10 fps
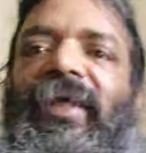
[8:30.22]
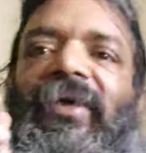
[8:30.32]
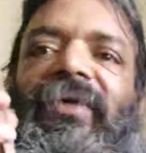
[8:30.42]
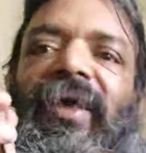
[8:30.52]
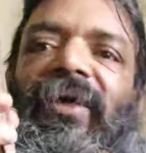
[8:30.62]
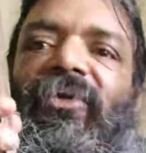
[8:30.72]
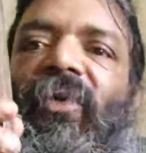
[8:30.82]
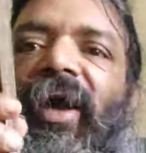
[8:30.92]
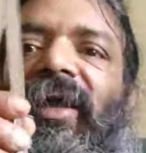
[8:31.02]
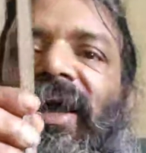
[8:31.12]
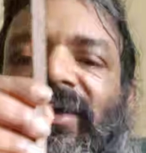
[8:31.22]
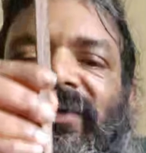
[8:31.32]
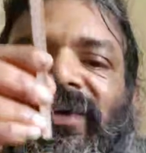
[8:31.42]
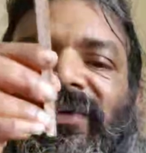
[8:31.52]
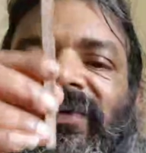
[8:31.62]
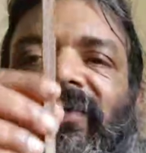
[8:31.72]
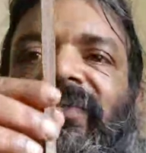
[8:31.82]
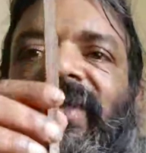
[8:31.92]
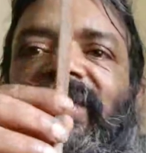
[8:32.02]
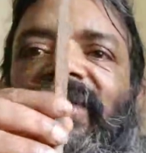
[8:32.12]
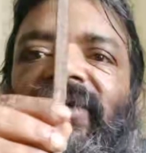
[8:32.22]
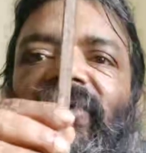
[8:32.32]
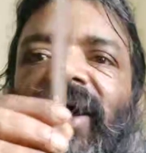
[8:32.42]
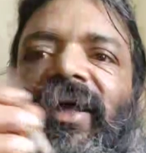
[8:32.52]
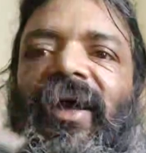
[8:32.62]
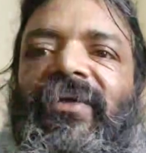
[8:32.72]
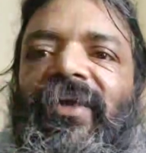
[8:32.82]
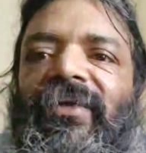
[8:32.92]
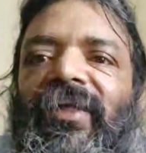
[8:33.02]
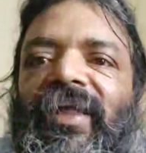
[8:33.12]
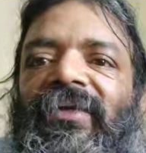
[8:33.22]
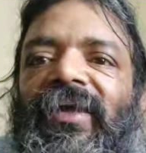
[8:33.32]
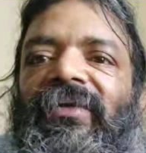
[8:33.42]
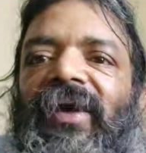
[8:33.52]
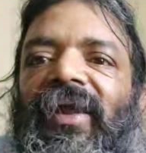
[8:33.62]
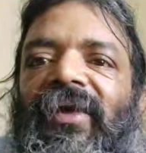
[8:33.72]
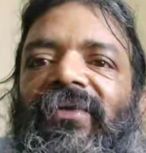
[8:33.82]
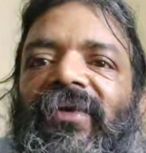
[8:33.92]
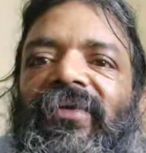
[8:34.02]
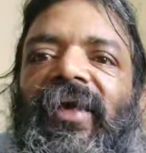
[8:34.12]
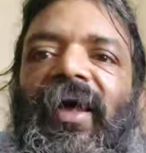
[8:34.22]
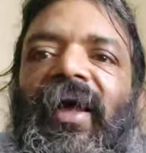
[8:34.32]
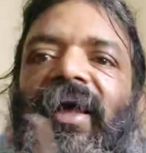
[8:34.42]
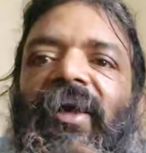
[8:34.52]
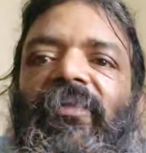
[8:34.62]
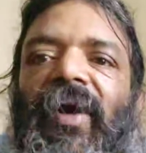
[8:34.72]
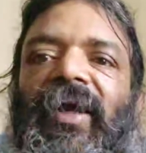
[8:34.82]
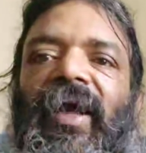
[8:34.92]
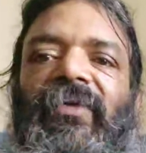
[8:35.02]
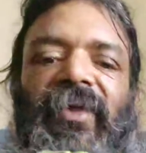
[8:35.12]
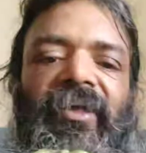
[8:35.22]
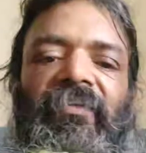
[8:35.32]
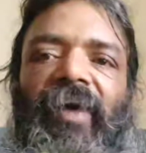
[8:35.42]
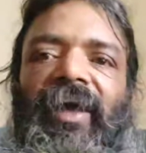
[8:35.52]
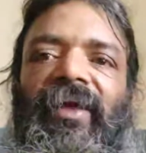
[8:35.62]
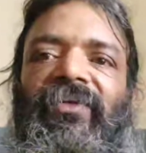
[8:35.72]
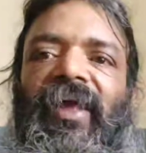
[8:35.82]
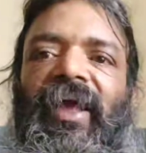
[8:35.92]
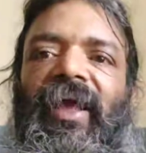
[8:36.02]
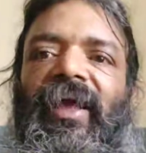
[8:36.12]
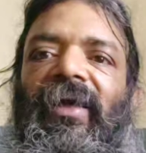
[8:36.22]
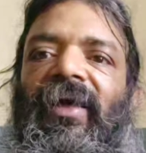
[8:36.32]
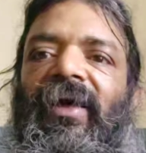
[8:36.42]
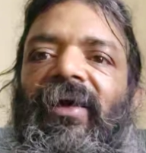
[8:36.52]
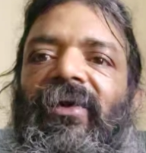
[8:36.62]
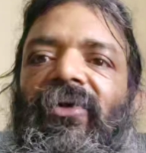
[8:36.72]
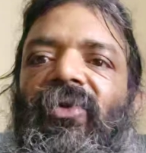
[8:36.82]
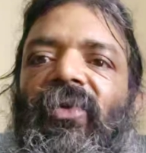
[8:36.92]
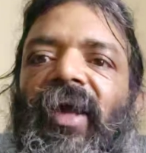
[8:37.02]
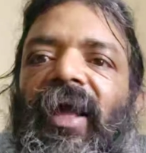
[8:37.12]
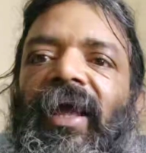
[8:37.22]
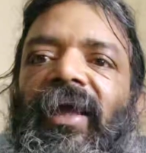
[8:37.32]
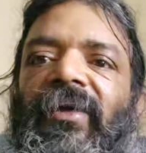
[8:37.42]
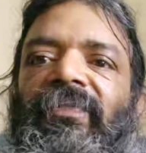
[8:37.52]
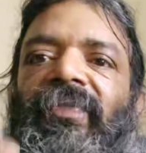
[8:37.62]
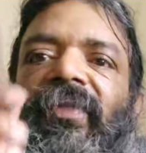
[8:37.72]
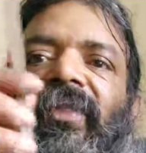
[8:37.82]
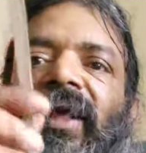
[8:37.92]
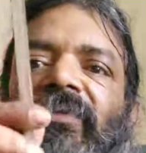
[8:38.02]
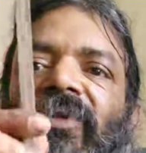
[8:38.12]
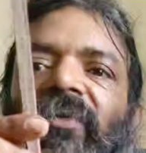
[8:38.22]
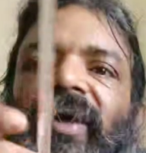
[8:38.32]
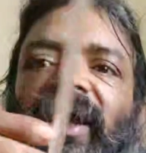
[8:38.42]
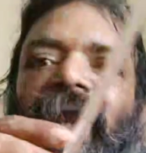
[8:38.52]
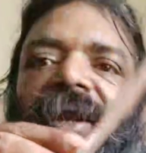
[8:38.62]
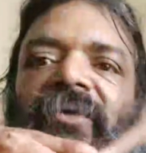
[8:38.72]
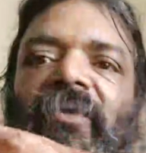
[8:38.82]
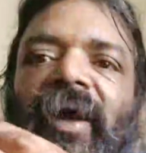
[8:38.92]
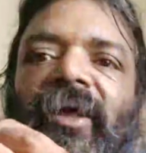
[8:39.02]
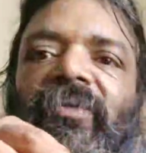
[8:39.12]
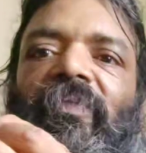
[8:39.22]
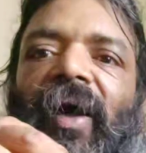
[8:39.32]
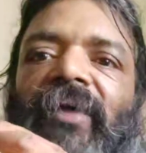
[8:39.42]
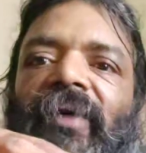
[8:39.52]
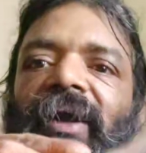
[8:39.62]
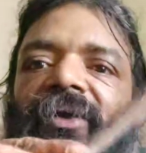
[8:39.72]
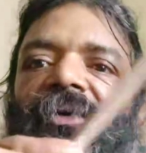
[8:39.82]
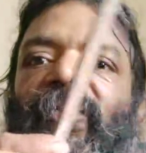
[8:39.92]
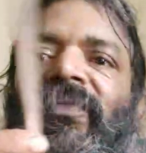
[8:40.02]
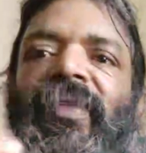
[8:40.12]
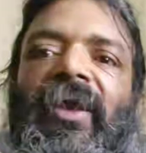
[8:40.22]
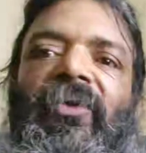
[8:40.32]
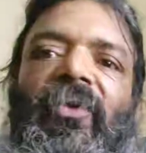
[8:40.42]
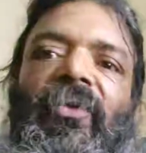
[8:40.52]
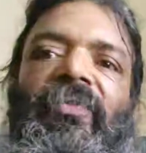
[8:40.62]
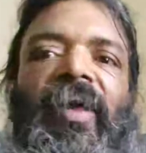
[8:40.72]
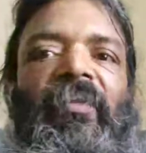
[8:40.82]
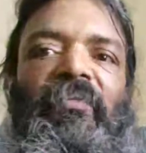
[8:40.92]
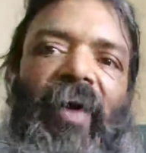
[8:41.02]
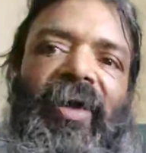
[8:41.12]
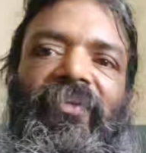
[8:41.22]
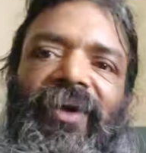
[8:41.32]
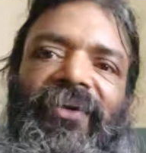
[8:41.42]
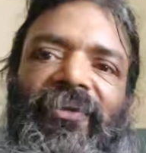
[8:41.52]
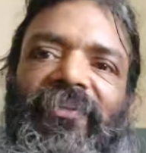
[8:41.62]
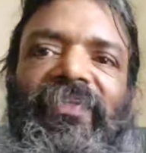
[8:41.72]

this is y-axis. This is y-axis. This is z-axis. If my x is minus a to a, then from here it is minus pi by 2 to pi by 2.